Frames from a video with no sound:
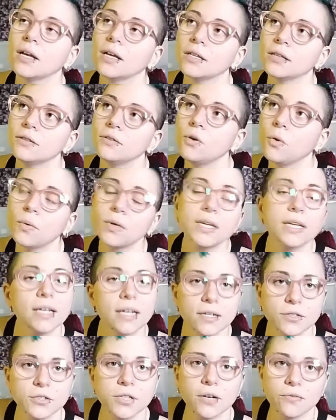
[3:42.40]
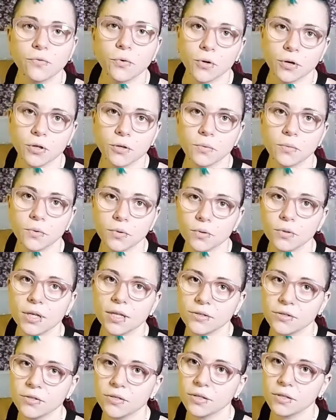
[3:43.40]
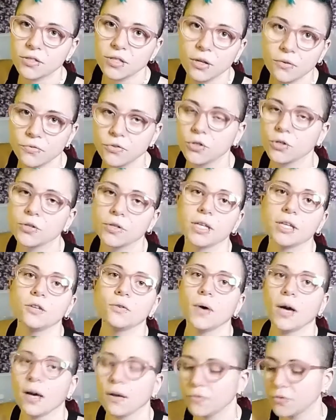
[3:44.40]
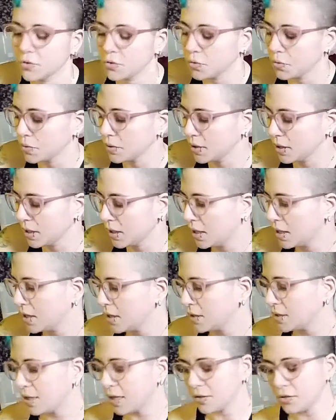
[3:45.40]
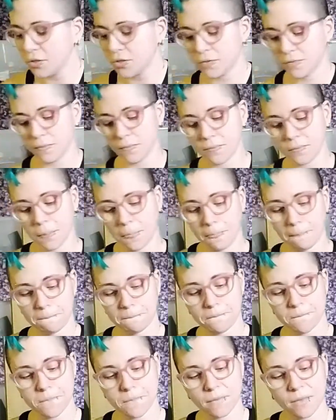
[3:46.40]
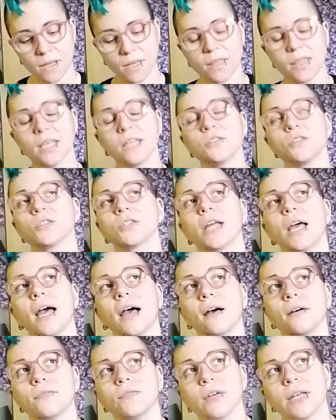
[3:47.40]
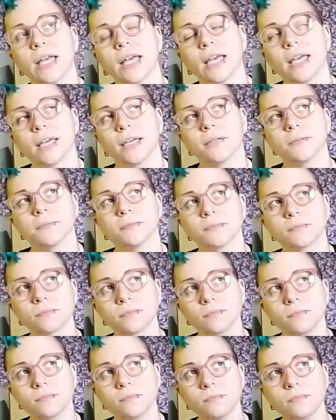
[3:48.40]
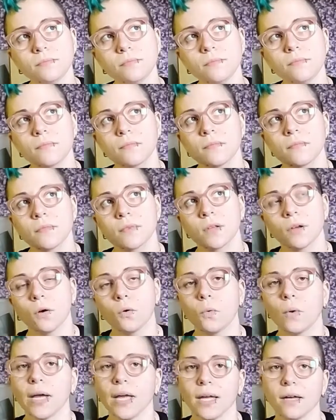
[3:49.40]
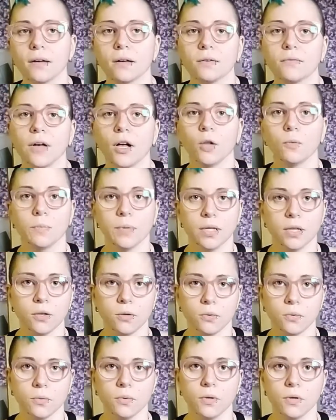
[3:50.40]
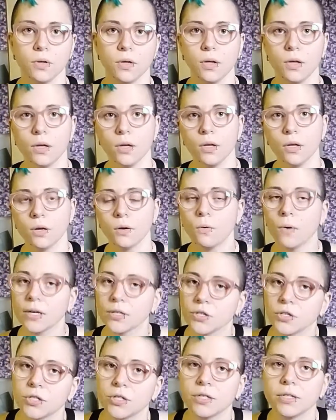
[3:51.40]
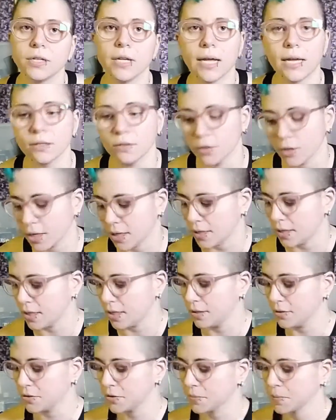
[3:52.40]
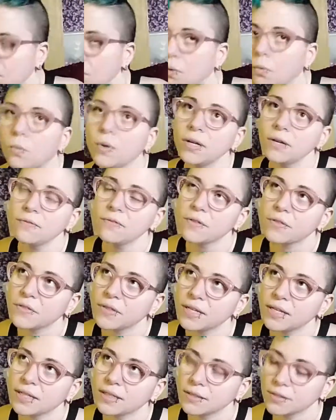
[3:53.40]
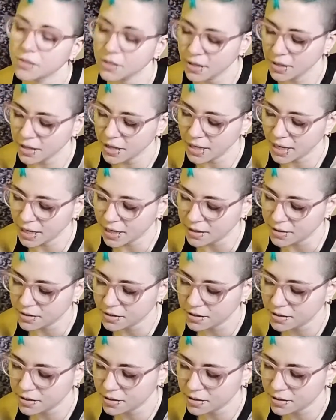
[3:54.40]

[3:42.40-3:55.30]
no one can answer that for you. It's a self journey. You have to, they just have a way of helping you question and look at things. One of the things that